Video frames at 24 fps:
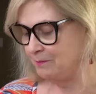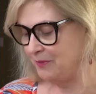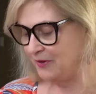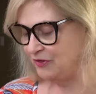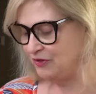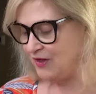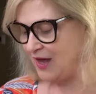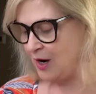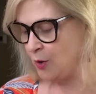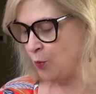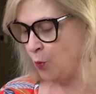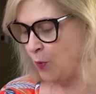But
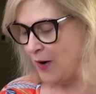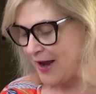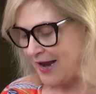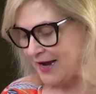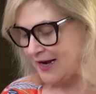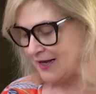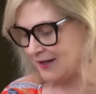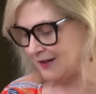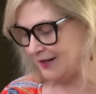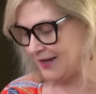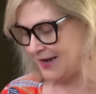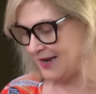then
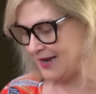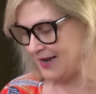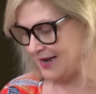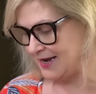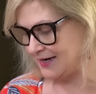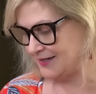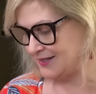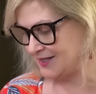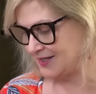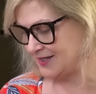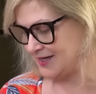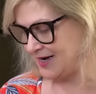weekly,
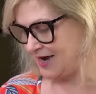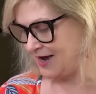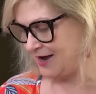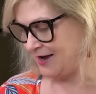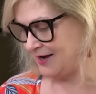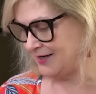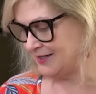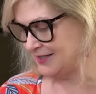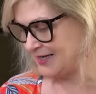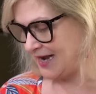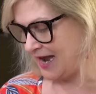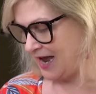it
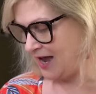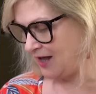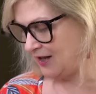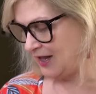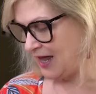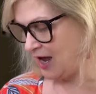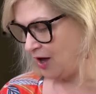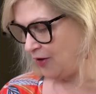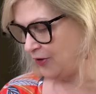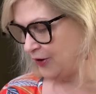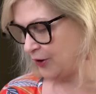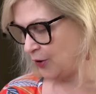says,
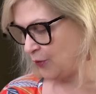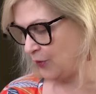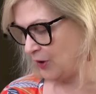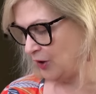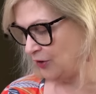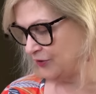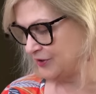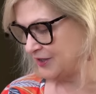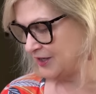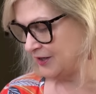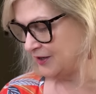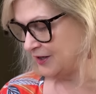allow the grill
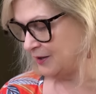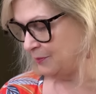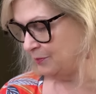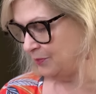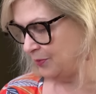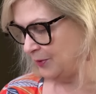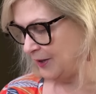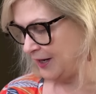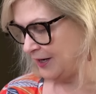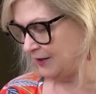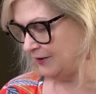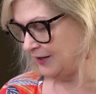to
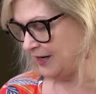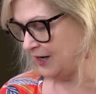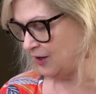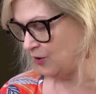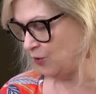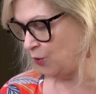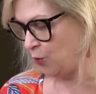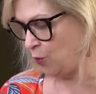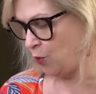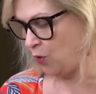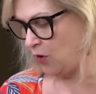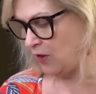completely
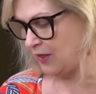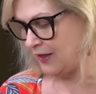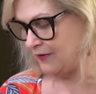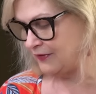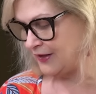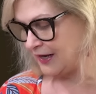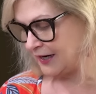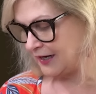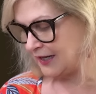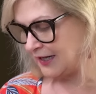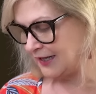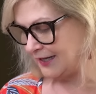cool and
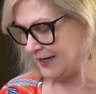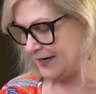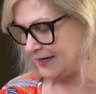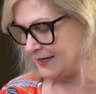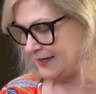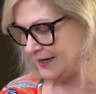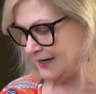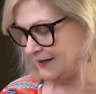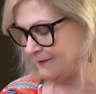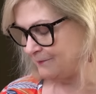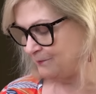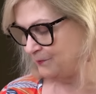then clean
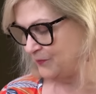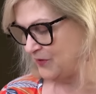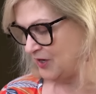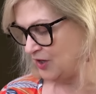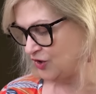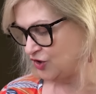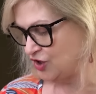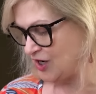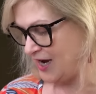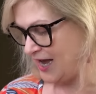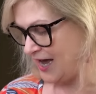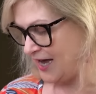it.
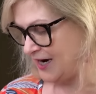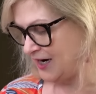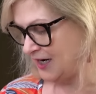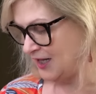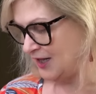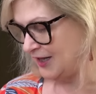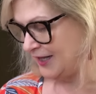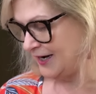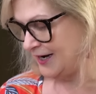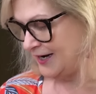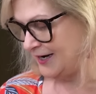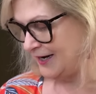Tells you how to
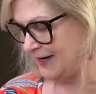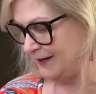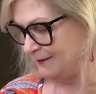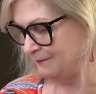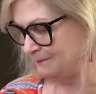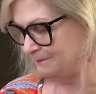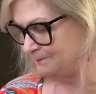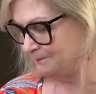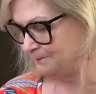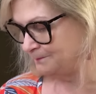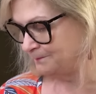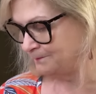clean it.
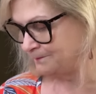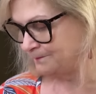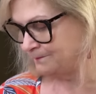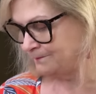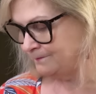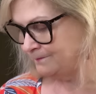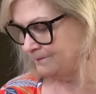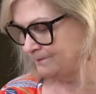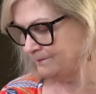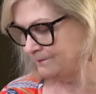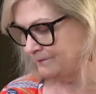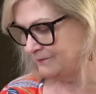
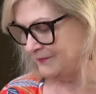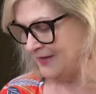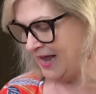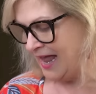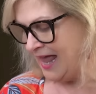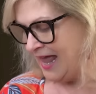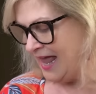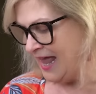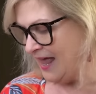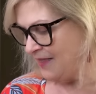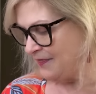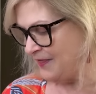
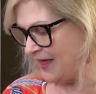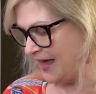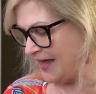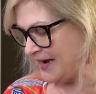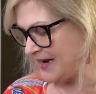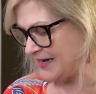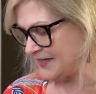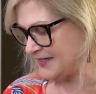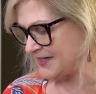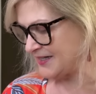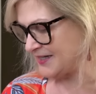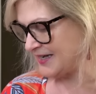Then
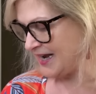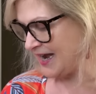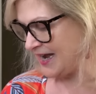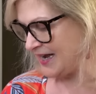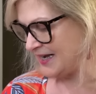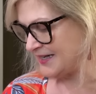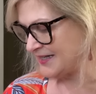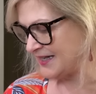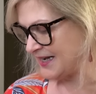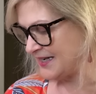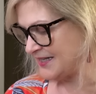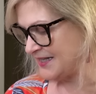it
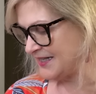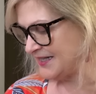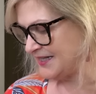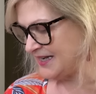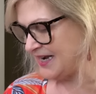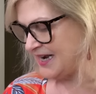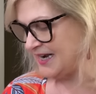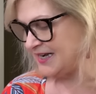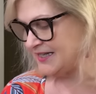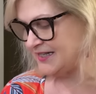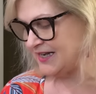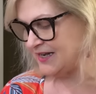says,
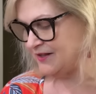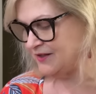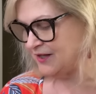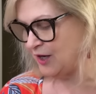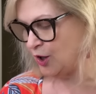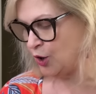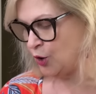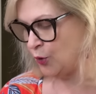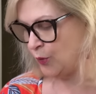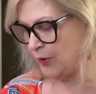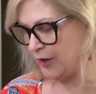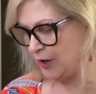season the
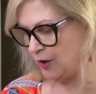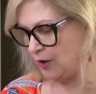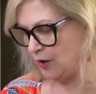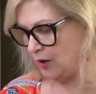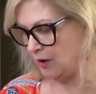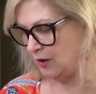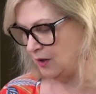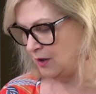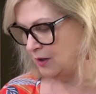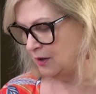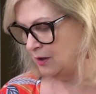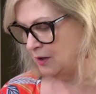
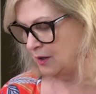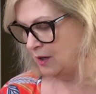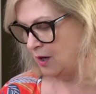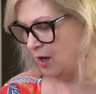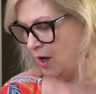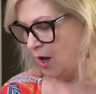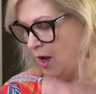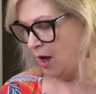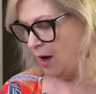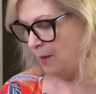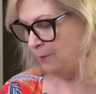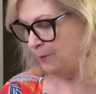grill
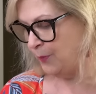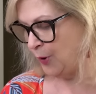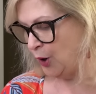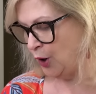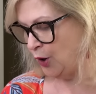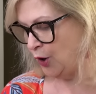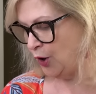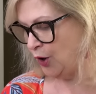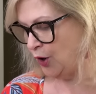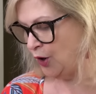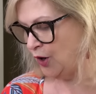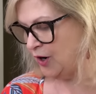
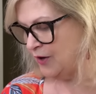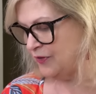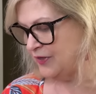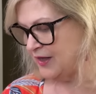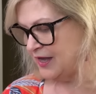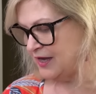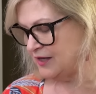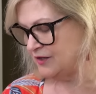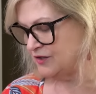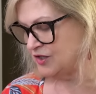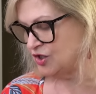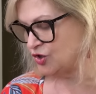per
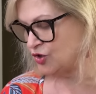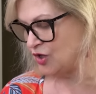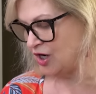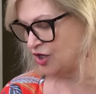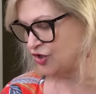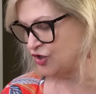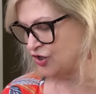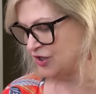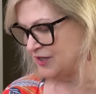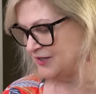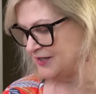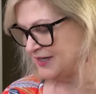the
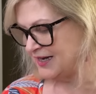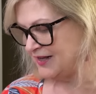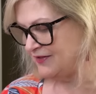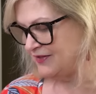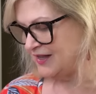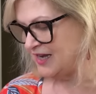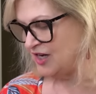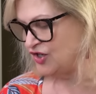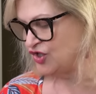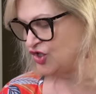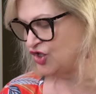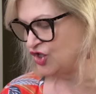instructions in
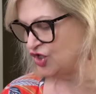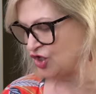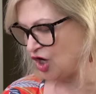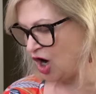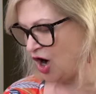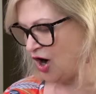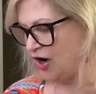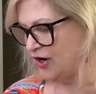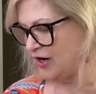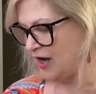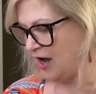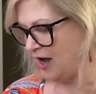the
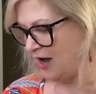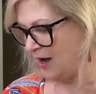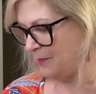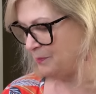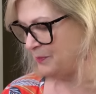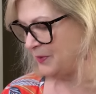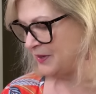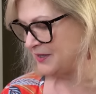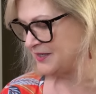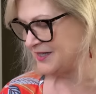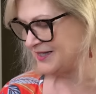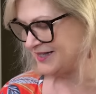start
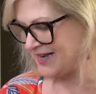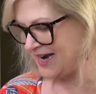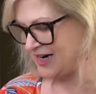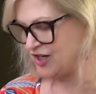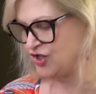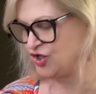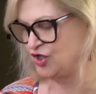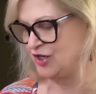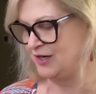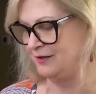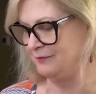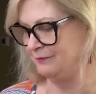up
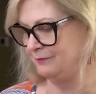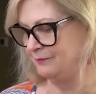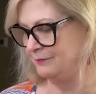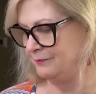section.